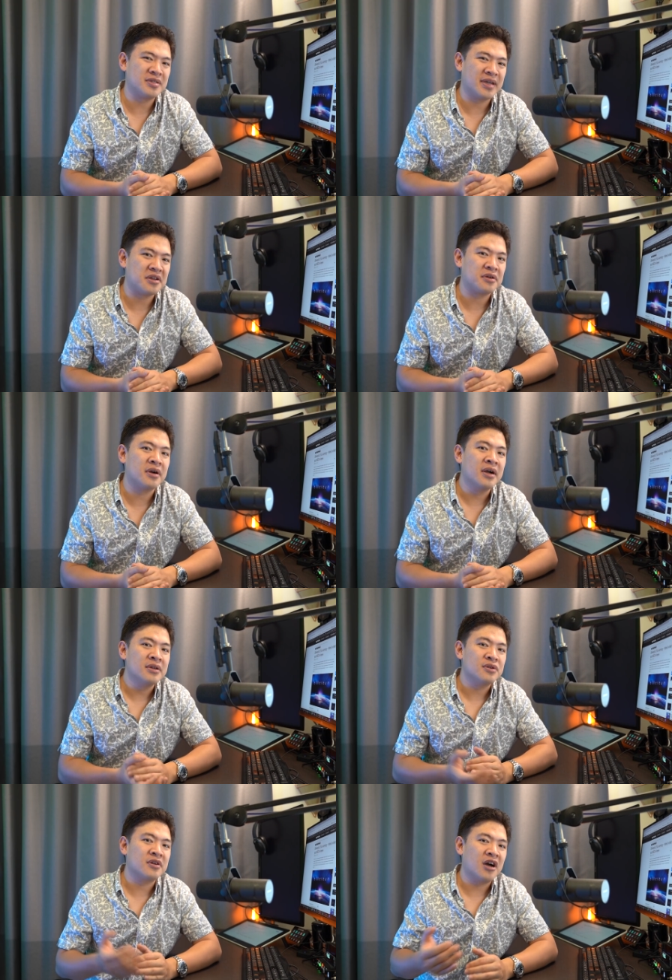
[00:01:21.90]
together
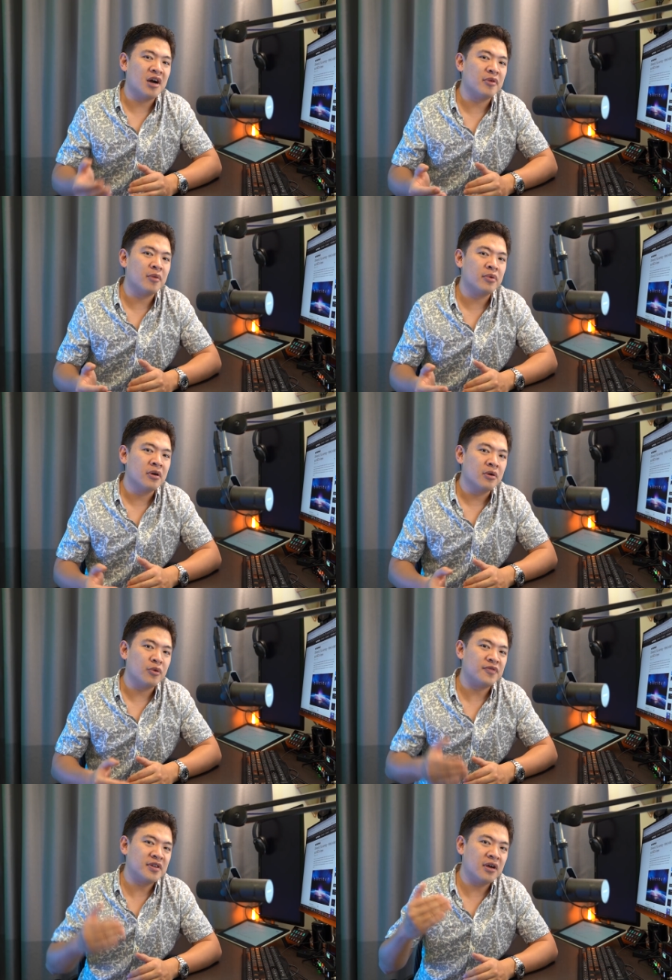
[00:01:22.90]
to come up
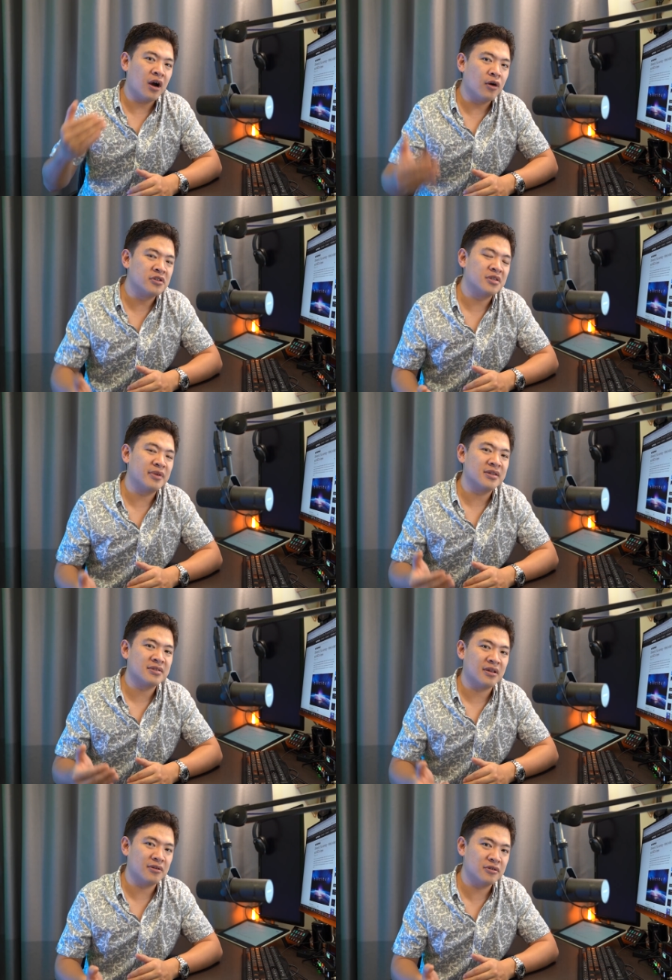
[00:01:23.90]
with the ultimate
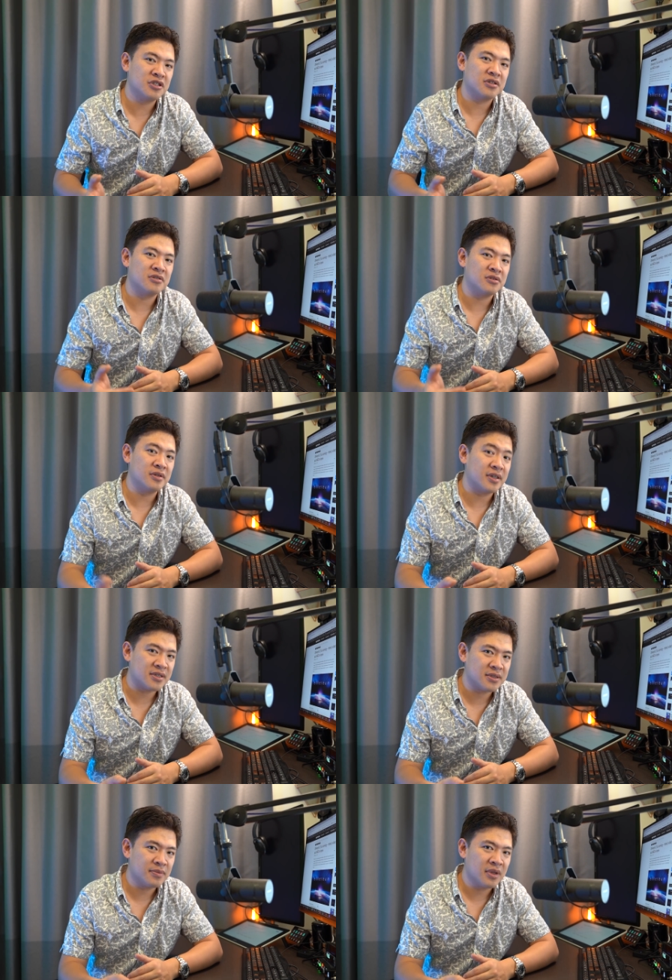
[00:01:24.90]
solution to
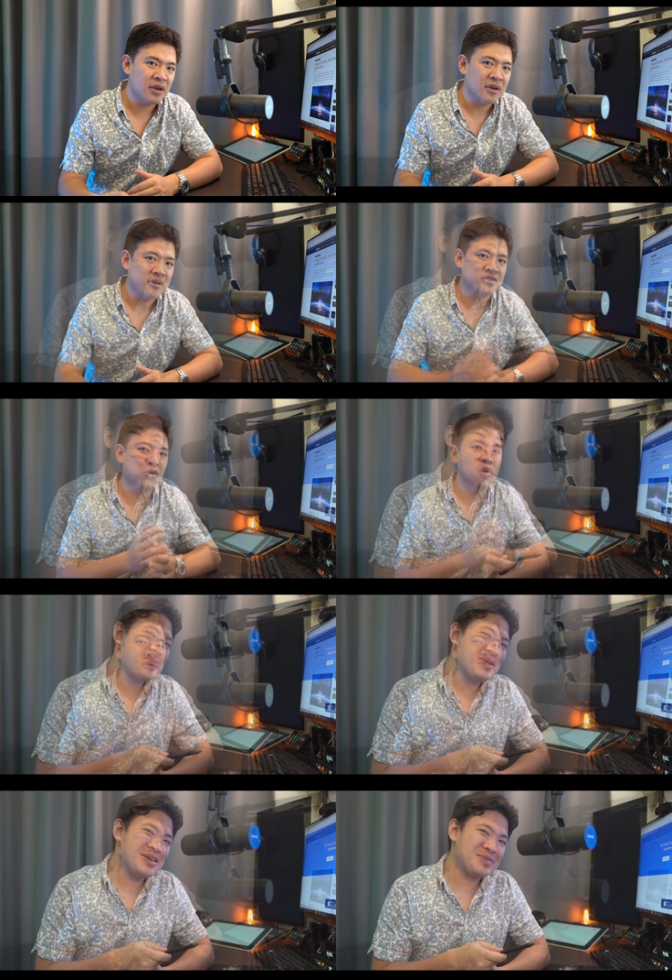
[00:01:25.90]
this. This
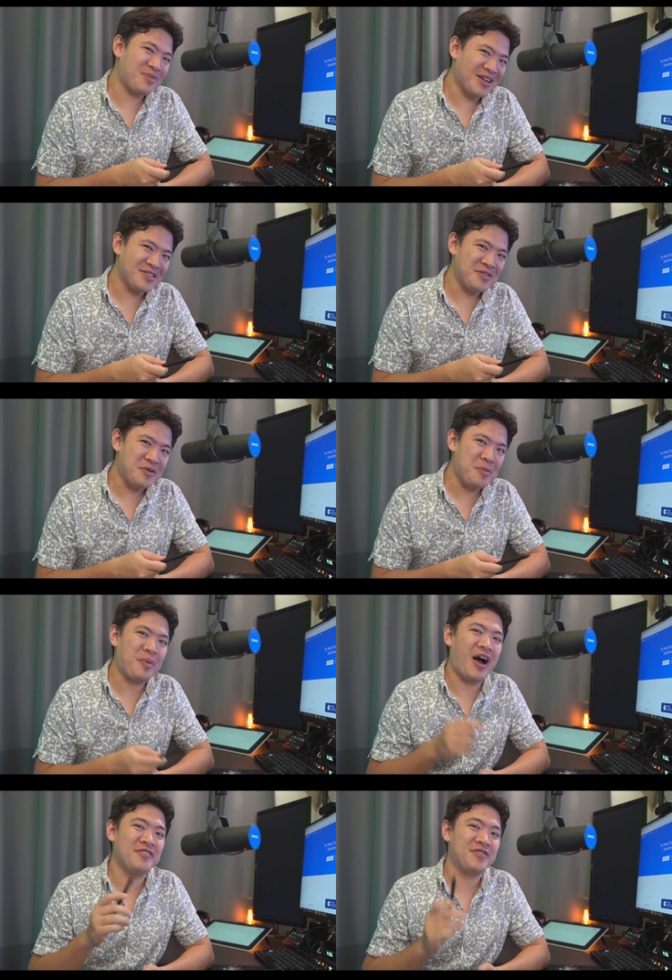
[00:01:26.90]
episode is brought to you
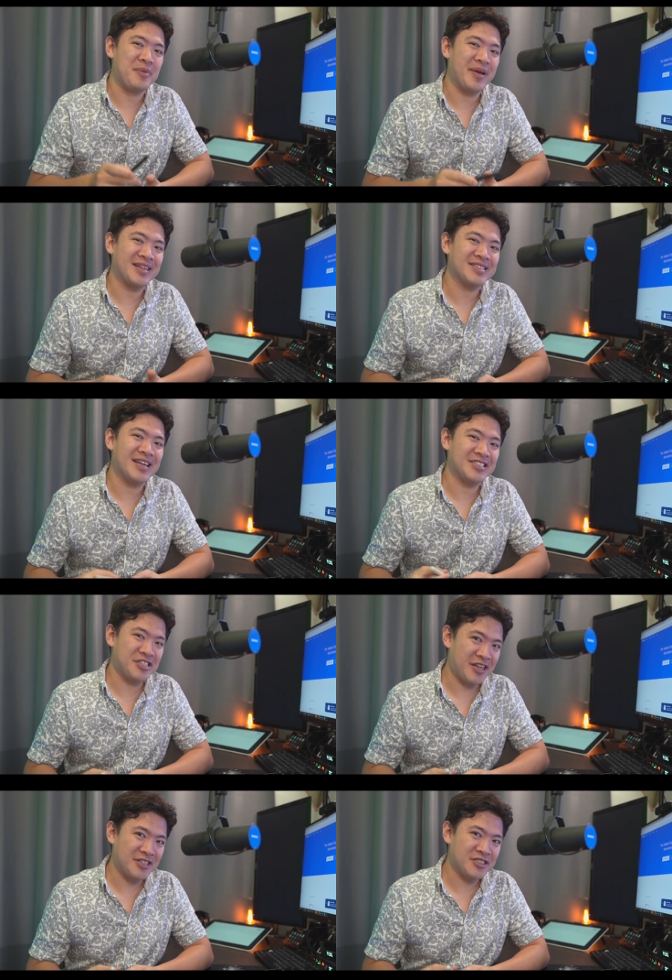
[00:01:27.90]
by FEMIX
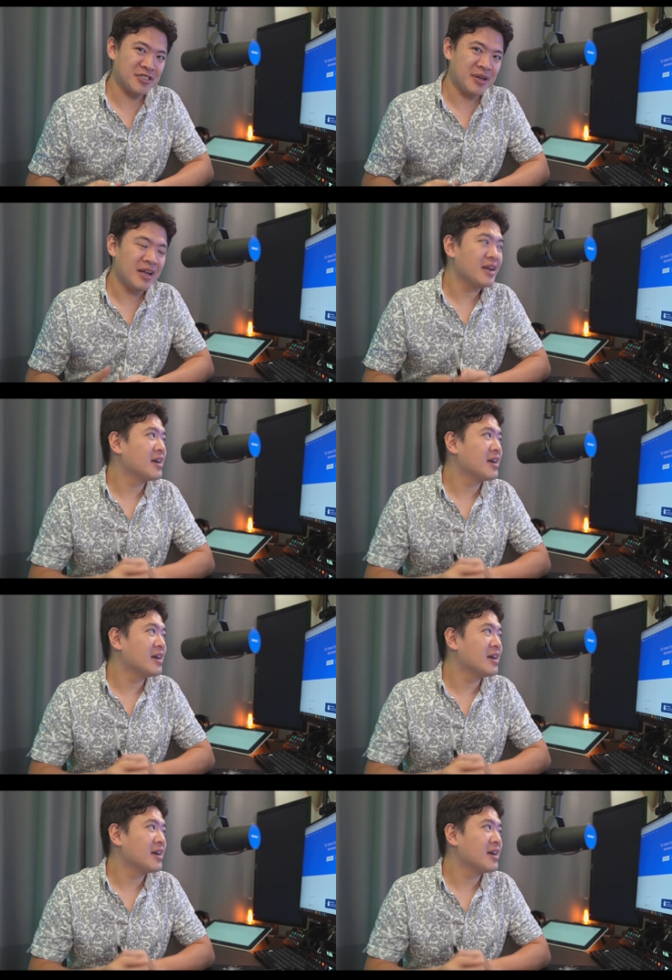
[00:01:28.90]
Exchange.